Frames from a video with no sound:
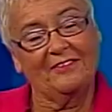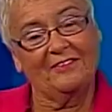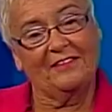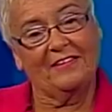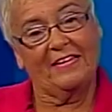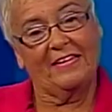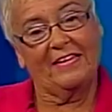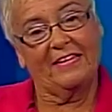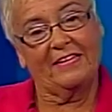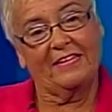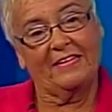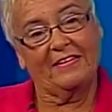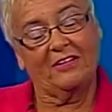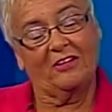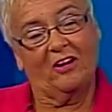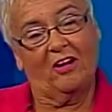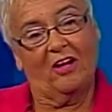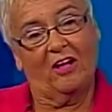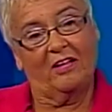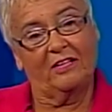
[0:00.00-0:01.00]
they get
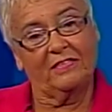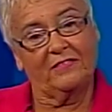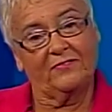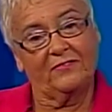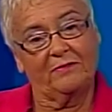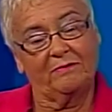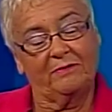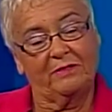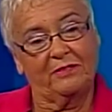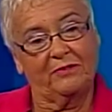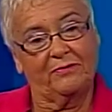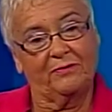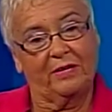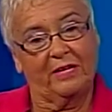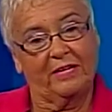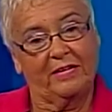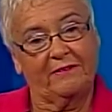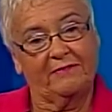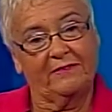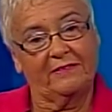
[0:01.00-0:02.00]
calls from their
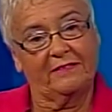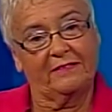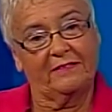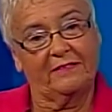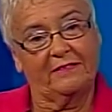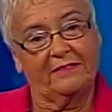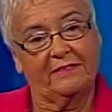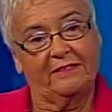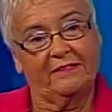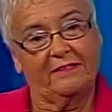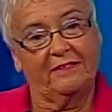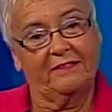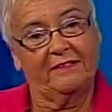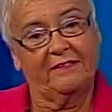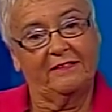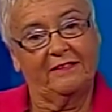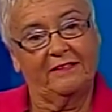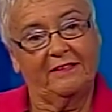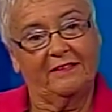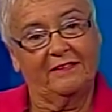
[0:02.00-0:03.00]
wives and
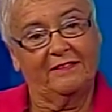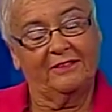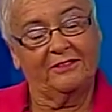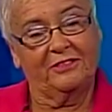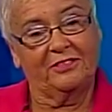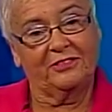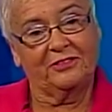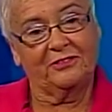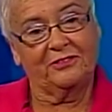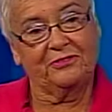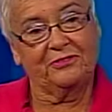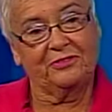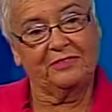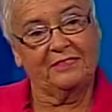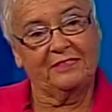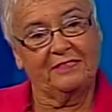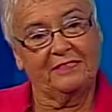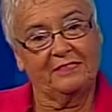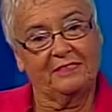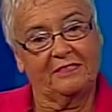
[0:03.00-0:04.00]
their
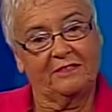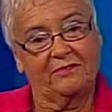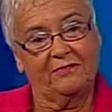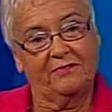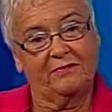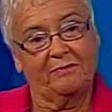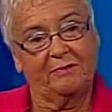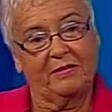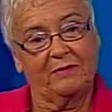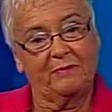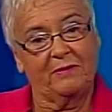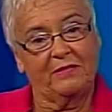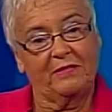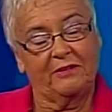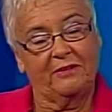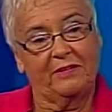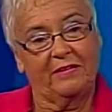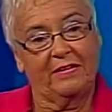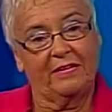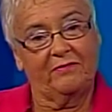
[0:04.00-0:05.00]
children and stuff, and maybe
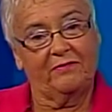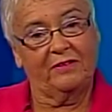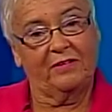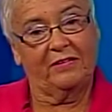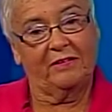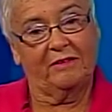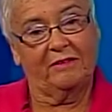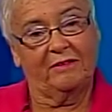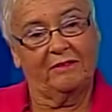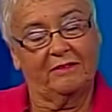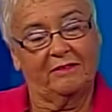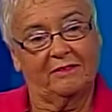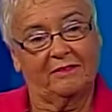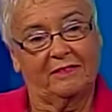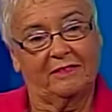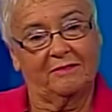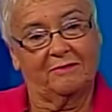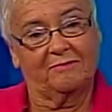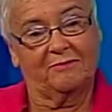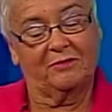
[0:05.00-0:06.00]
they're having
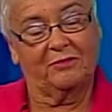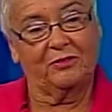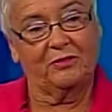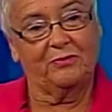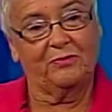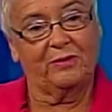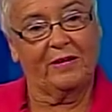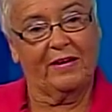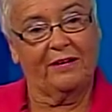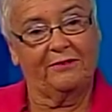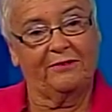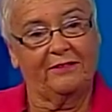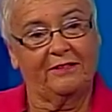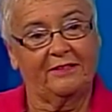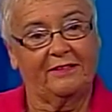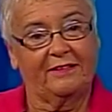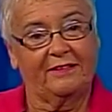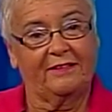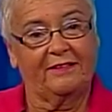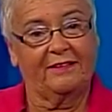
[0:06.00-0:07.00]
a good round,
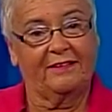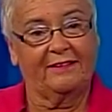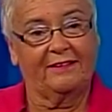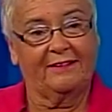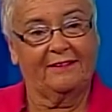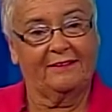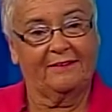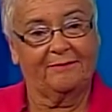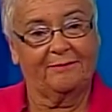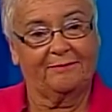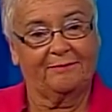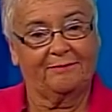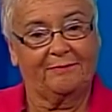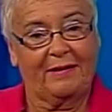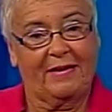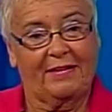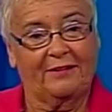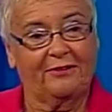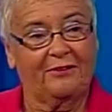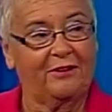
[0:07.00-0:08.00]
and then they get a
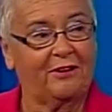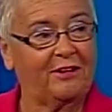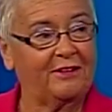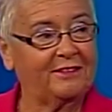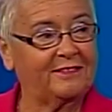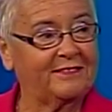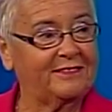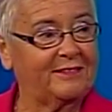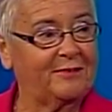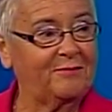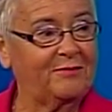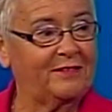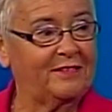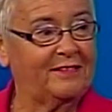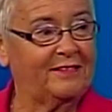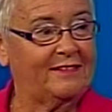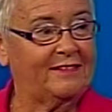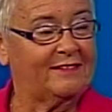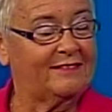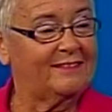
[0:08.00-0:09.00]
bad call or
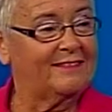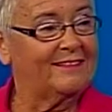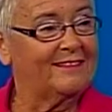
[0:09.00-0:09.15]
something, and,